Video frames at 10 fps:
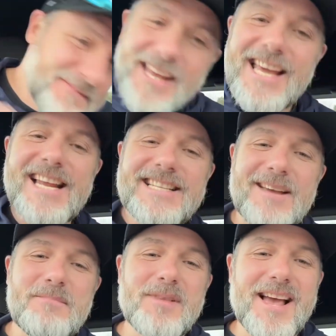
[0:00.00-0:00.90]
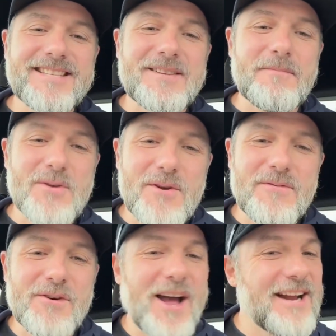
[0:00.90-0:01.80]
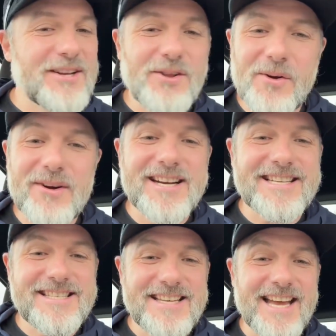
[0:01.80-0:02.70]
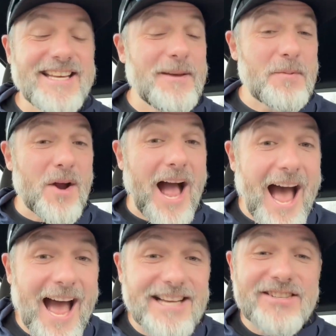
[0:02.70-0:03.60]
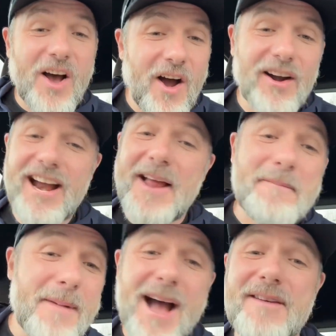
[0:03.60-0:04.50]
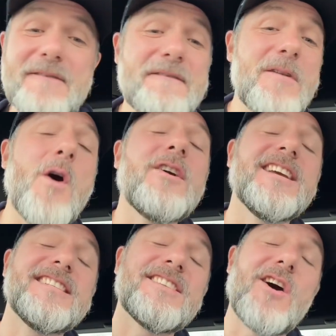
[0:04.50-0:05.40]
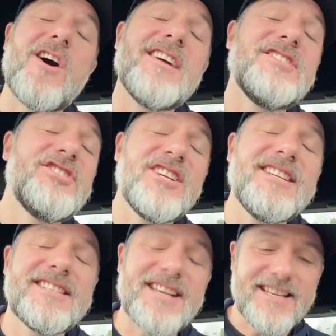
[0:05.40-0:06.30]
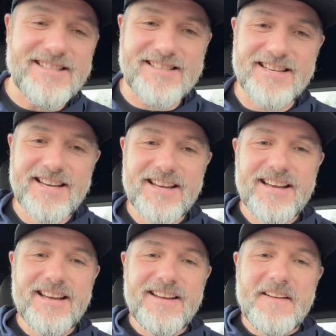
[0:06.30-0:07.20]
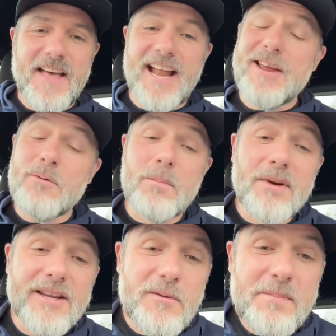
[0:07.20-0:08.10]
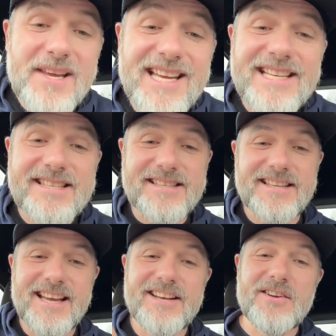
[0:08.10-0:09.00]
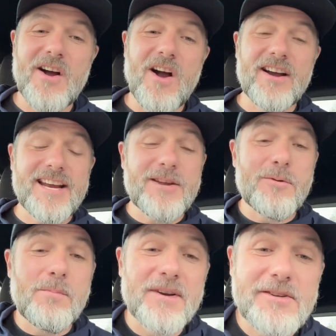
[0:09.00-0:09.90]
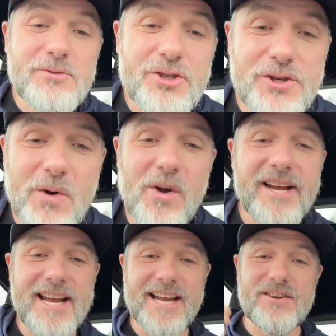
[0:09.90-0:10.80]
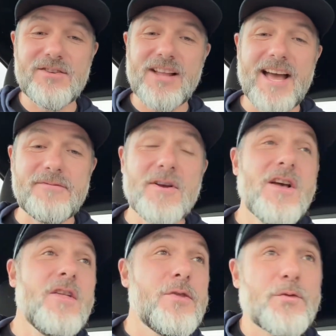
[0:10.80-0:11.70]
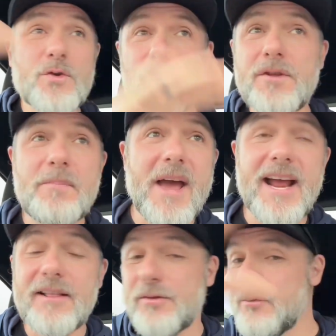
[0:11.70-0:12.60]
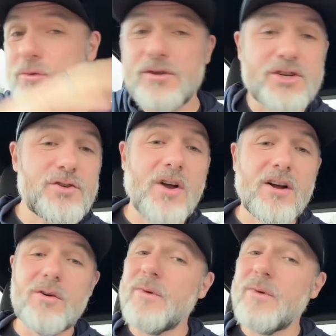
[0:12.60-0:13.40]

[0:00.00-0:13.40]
It is a blessed, beautiful, and glorious day. Keep your eyes, heart, and mind focused on Jesus and He will bring you peace in your heart. He will bring you joy in your life through the pain, through the struggle.